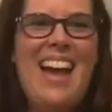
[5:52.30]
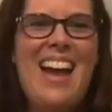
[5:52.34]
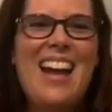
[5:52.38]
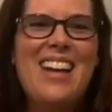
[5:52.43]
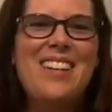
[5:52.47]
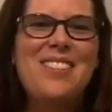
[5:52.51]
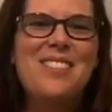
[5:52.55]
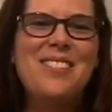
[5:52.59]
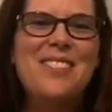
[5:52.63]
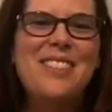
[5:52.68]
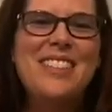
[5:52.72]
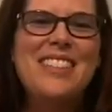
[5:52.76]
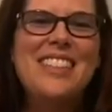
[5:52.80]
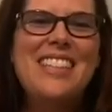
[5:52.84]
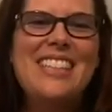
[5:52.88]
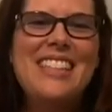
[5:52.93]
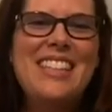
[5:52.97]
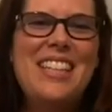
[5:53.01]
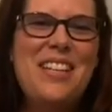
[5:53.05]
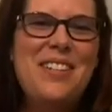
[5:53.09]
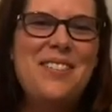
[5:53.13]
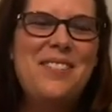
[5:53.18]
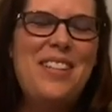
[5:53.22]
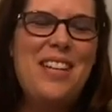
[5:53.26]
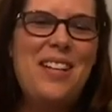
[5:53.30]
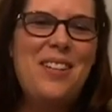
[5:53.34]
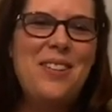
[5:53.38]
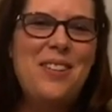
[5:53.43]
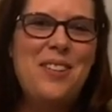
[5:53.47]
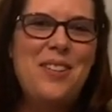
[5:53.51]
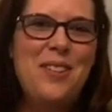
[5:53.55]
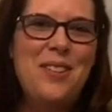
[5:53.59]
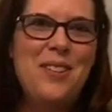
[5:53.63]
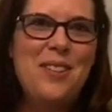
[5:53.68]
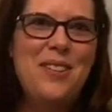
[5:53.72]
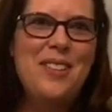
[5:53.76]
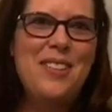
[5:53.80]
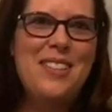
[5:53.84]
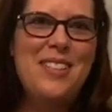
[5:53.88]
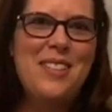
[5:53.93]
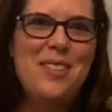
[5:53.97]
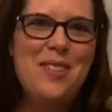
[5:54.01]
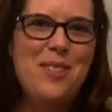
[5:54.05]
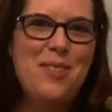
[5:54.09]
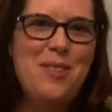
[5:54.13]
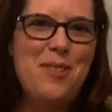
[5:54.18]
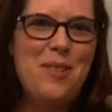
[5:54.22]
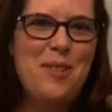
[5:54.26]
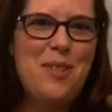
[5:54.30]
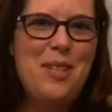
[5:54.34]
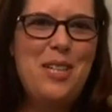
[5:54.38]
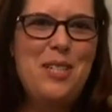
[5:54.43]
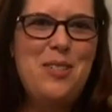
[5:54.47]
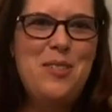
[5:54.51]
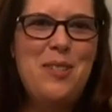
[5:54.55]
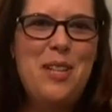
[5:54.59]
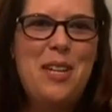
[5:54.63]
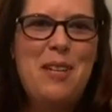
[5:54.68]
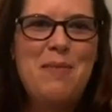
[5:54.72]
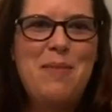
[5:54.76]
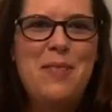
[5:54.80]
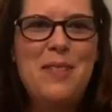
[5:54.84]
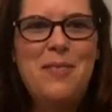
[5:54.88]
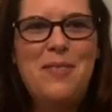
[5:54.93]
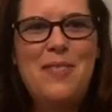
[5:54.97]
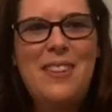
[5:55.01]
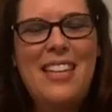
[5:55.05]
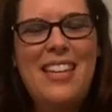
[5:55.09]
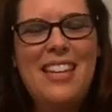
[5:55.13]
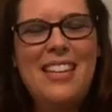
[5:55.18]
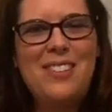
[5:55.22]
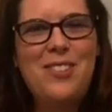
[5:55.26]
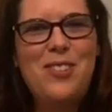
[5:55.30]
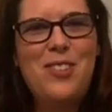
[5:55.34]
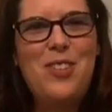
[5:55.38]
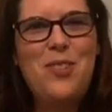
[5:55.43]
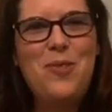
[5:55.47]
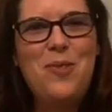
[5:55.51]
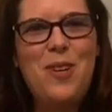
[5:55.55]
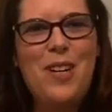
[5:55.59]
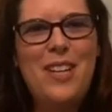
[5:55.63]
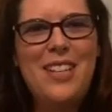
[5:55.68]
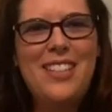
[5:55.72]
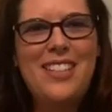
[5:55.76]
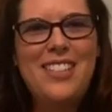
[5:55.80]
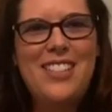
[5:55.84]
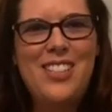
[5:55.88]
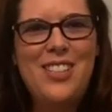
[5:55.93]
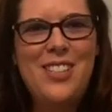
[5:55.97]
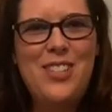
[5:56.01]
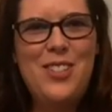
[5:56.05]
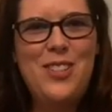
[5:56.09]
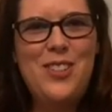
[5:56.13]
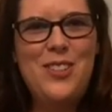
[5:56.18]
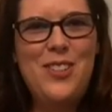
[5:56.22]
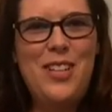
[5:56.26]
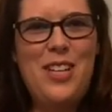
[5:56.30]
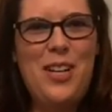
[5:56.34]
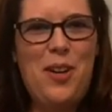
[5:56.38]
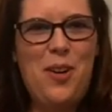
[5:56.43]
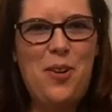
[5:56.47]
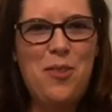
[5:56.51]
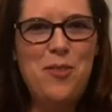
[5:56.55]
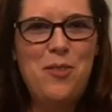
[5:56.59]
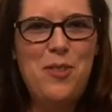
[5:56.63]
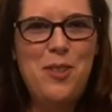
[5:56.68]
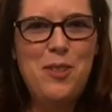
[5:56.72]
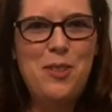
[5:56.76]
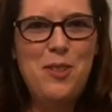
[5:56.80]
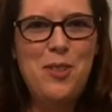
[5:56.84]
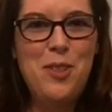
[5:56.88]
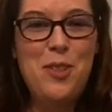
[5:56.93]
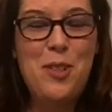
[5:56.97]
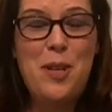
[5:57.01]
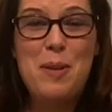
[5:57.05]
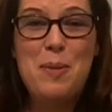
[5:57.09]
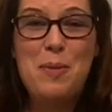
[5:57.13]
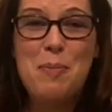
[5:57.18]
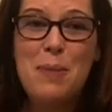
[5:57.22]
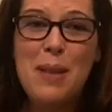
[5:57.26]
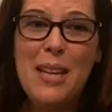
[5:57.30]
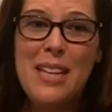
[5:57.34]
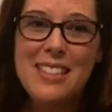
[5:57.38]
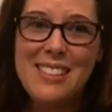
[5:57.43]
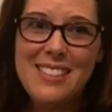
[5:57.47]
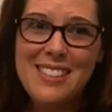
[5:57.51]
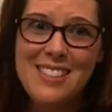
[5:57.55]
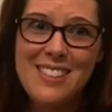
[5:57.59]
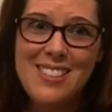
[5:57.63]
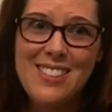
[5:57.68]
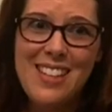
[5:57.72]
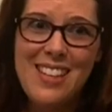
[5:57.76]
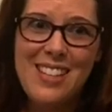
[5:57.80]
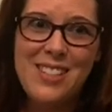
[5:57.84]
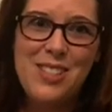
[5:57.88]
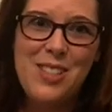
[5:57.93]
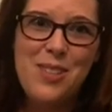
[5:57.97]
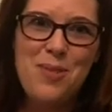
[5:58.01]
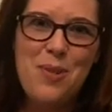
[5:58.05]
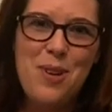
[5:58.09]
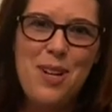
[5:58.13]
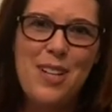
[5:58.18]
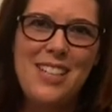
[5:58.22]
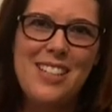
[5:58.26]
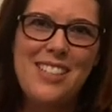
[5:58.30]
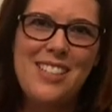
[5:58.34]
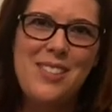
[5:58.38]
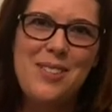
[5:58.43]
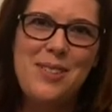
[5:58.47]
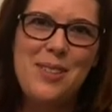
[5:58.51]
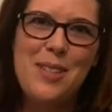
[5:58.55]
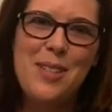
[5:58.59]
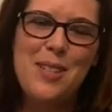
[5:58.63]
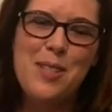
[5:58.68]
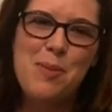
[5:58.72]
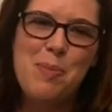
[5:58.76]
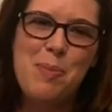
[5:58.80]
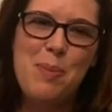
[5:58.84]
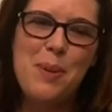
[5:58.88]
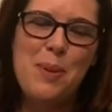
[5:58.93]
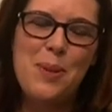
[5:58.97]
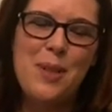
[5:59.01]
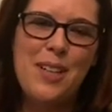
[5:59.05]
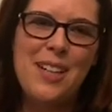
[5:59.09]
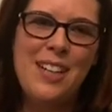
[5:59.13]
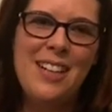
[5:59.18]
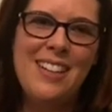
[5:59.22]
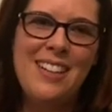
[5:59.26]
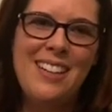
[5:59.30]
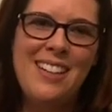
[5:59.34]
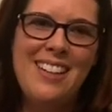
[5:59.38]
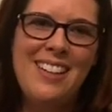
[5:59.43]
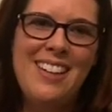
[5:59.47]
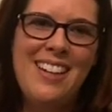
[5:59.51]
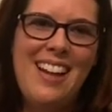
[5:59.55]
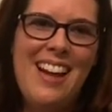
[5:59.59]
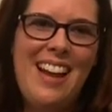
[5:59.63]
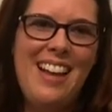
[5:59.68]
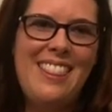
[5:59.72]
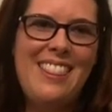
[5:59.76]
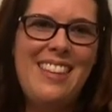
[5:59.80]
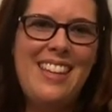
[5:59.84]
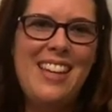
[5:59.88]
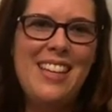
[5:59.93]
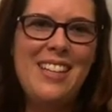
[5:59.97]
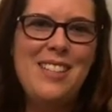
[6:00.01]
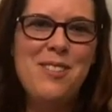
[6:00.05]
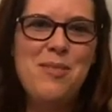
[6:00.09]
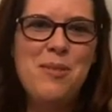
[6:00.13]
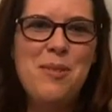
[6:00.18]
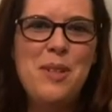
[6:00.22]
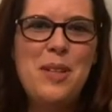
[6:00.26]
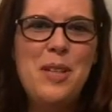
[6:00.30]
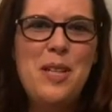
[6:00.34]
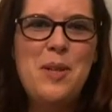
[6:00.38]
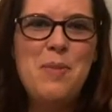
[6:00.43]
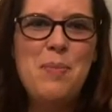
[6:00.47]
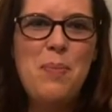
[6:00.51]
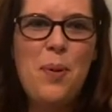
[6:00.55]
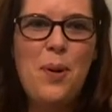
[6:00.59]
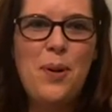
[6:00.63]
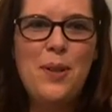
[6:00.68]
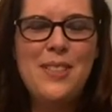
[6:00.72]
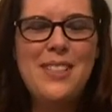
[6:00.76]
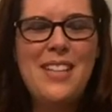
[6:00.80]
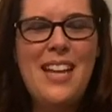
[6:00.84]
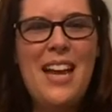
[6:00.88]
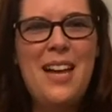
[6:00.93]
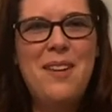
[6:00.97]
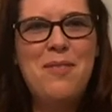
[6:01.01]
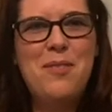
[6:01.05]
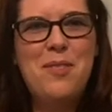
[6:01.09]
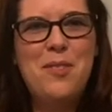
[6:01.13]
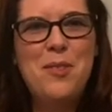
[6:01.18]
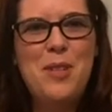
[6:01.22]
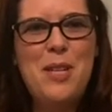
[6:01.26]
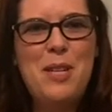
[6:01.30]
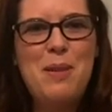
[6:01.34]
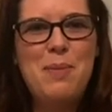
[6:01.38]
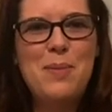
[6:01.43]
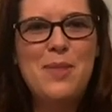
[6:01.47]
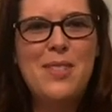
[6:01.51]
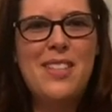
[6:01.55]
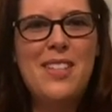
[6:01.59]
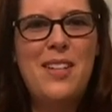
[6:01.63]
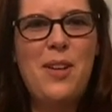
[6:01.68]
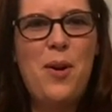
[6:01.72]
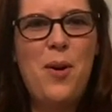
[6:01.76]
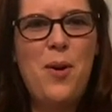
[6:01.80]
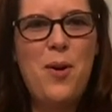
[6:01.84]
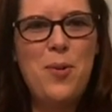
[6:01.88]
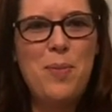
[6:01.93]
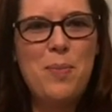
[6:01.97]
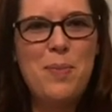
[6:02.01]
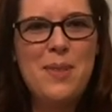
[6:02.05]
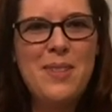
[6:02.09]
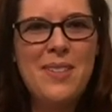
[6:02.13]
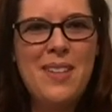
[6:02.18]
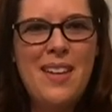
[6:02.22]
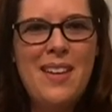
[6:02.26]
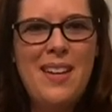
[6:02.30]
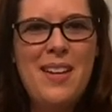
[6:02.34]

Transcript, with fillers: I really loved how the girl in the story dreamed of things she wanted to do in her future and places that she wanted to explore. I think it's really important to have dreams and hopes